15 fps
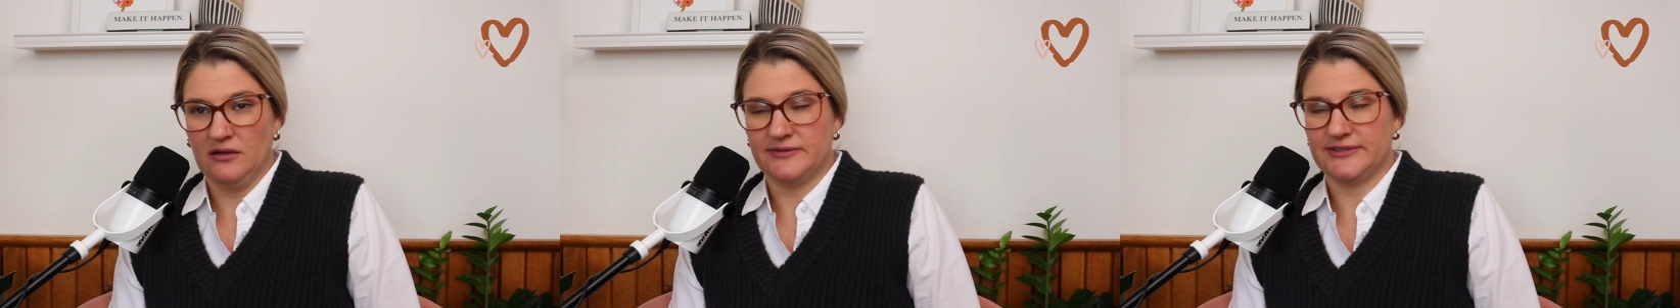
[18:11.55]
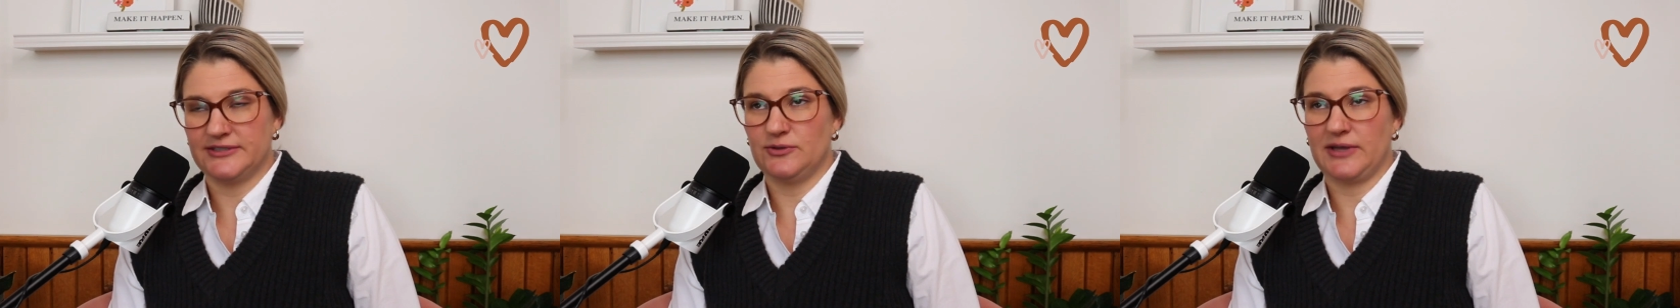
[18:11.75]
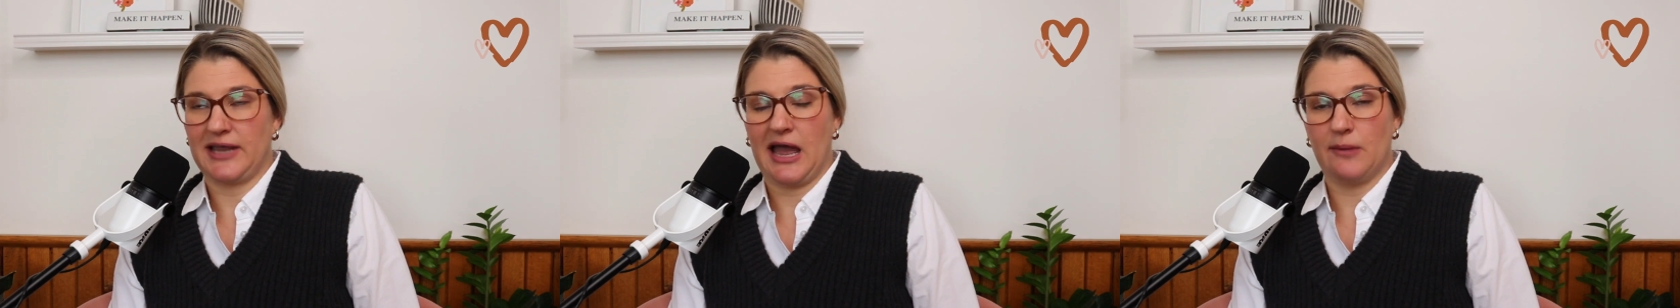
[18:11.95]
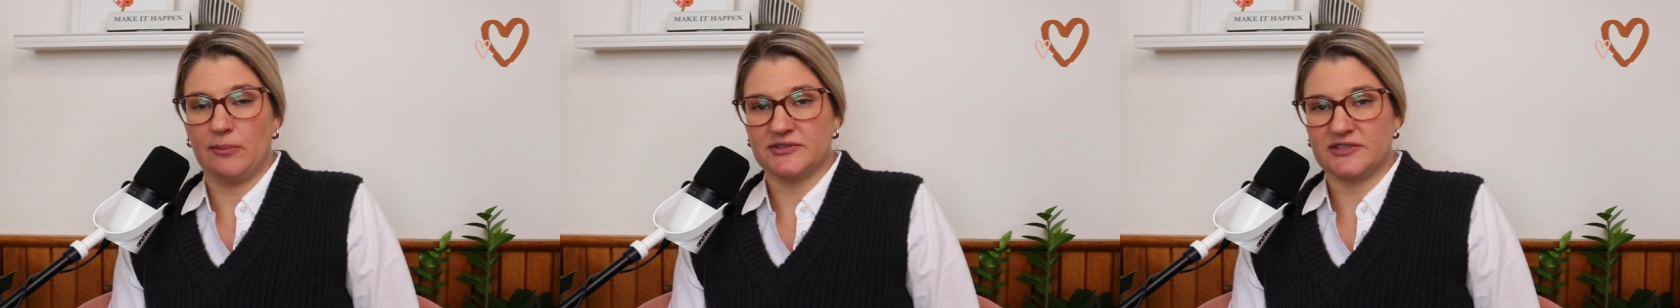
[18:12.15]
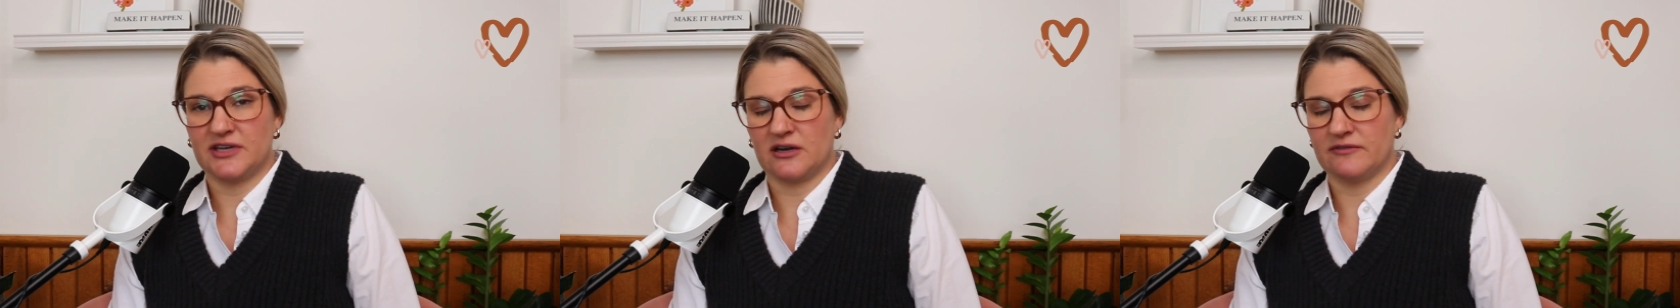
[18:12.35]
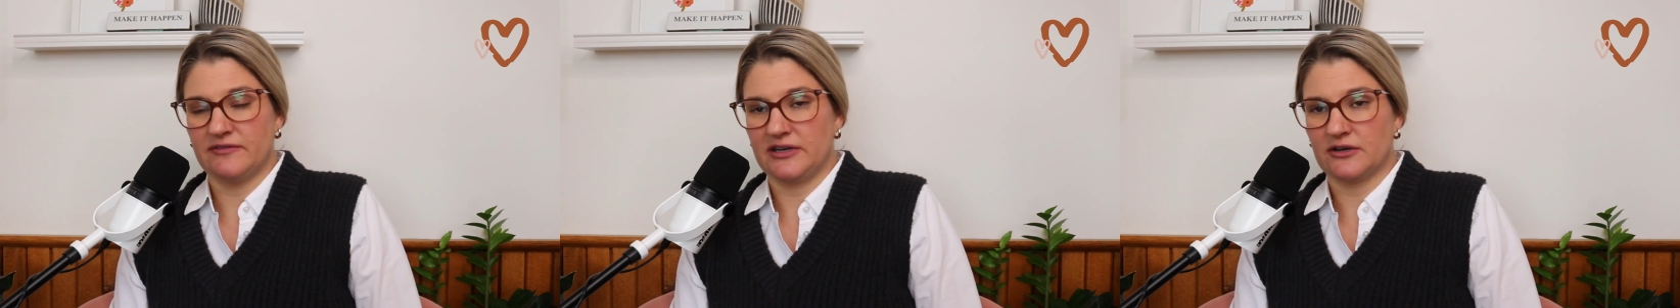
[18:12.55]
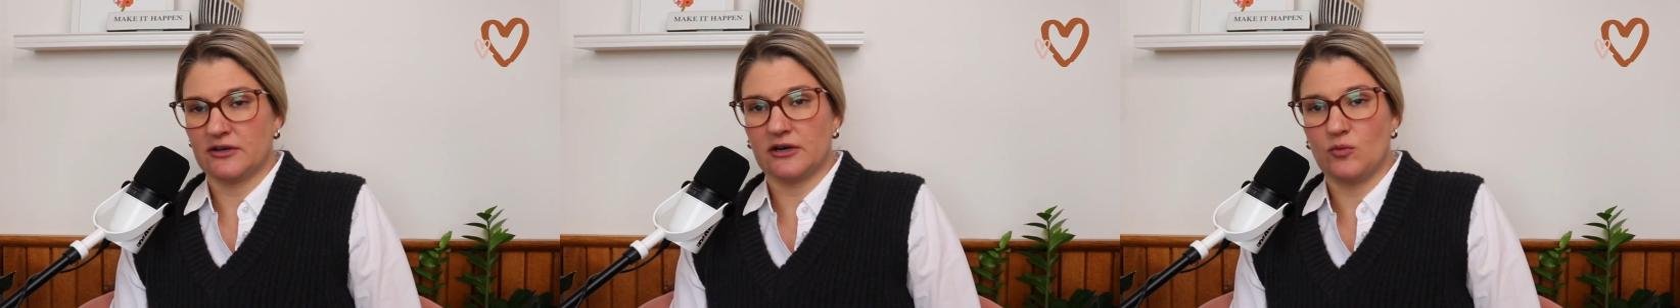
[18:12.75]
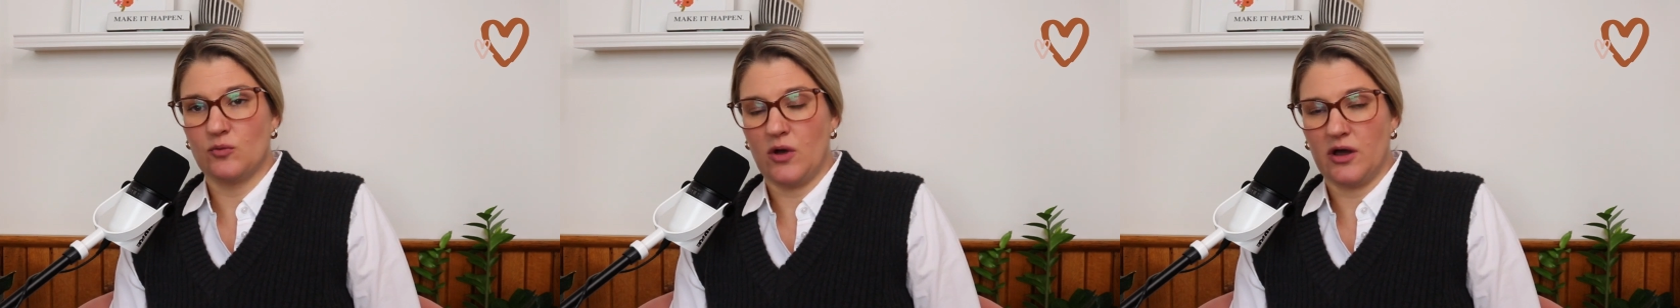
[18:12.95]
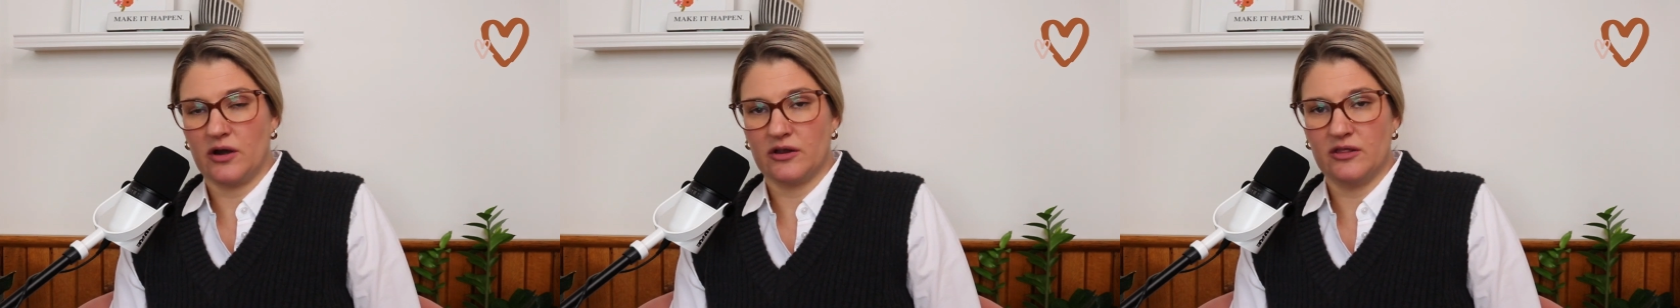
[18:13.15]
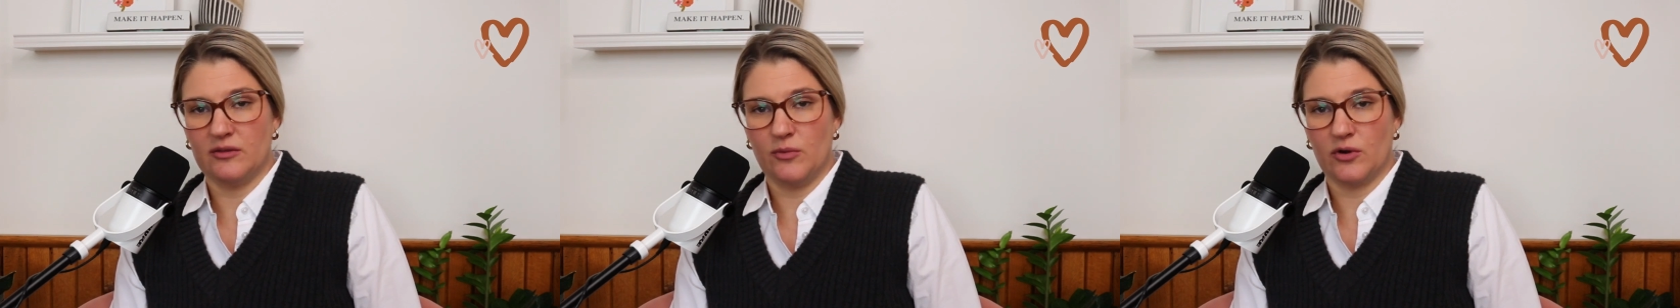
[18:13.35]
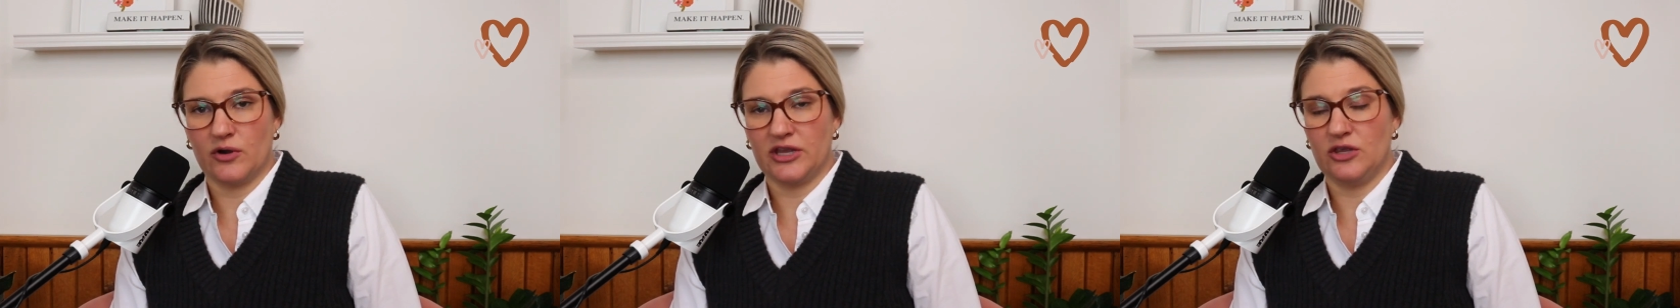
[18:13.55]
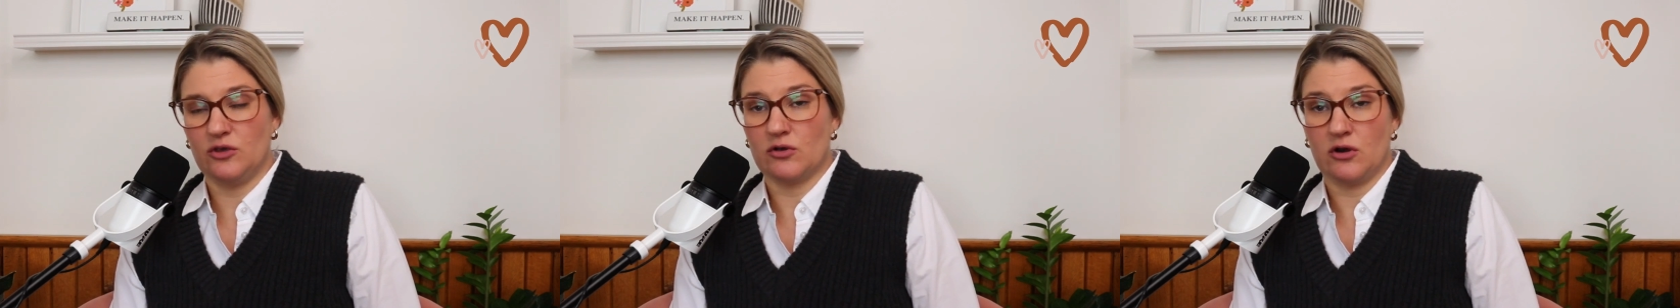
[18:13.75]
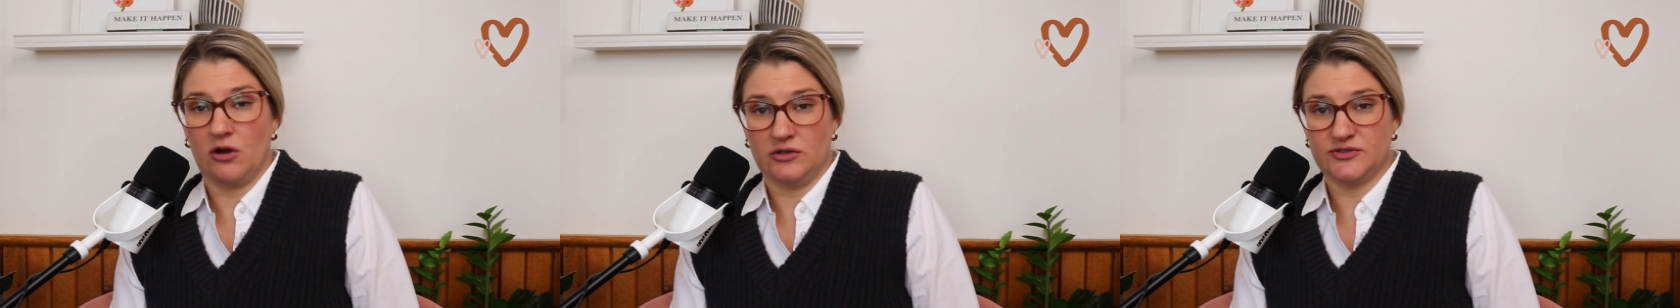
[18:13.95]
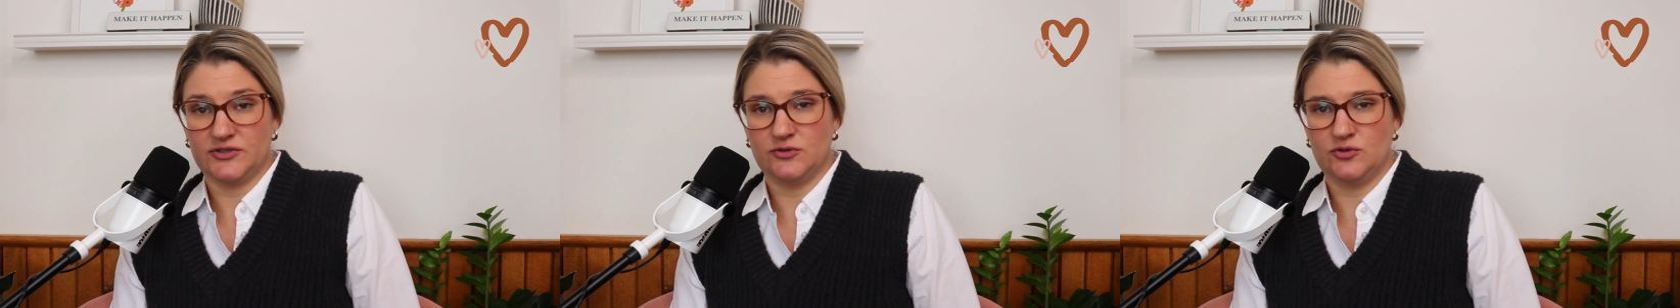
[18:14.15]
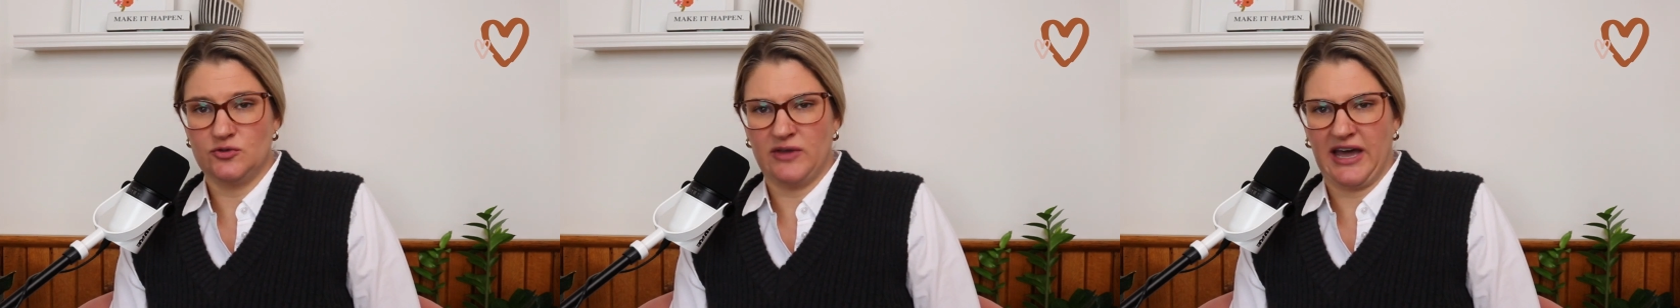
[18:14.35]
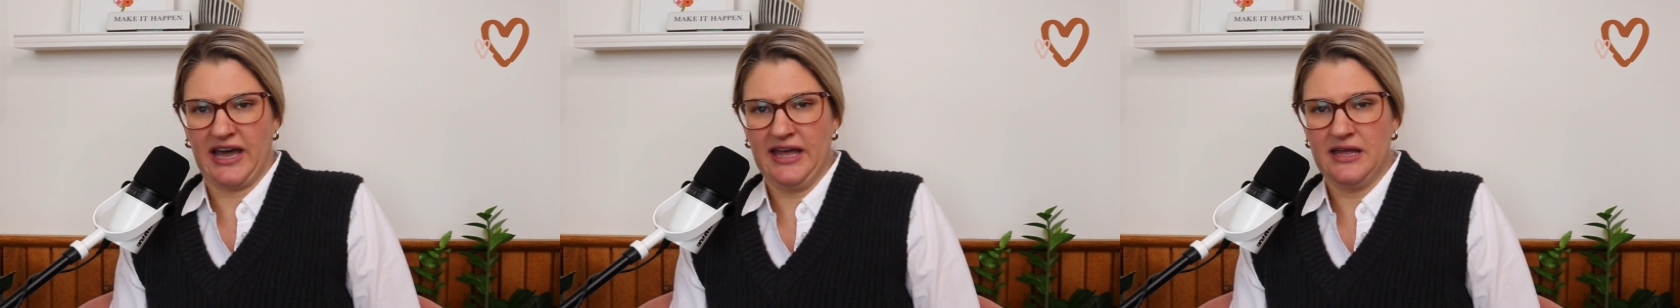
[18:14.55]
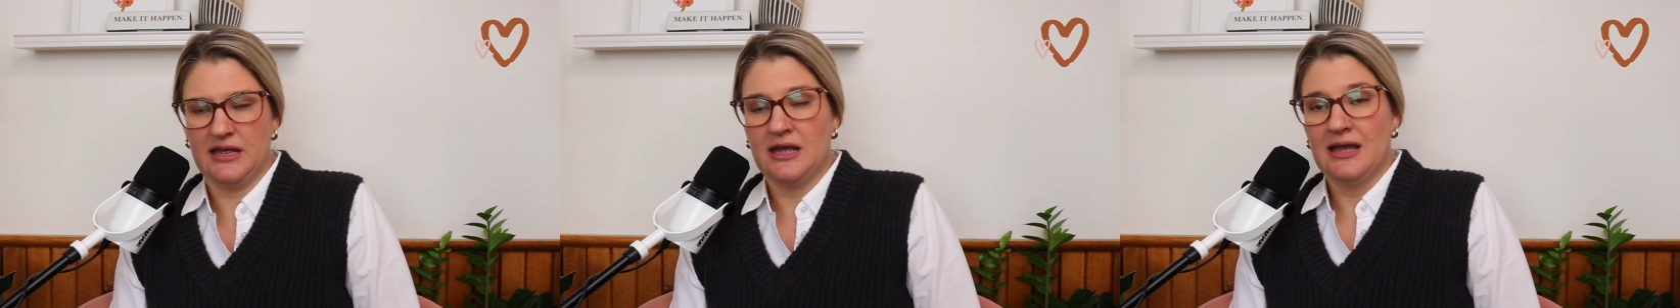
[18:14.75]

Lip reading: If you're doing apple cider vinegar and water in the morning, you can also do that.